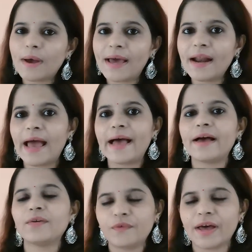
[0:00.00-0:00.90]

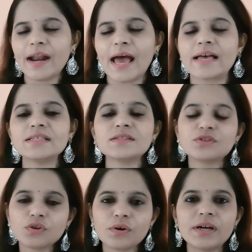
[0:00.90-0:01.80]

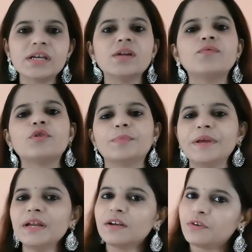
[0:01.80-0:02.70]
Whereas theoretical would
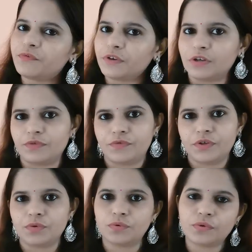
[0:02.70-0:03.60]
be difficult
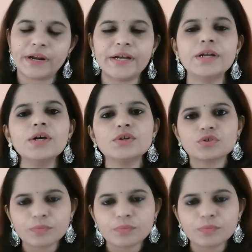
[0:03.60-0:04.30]
for you, right?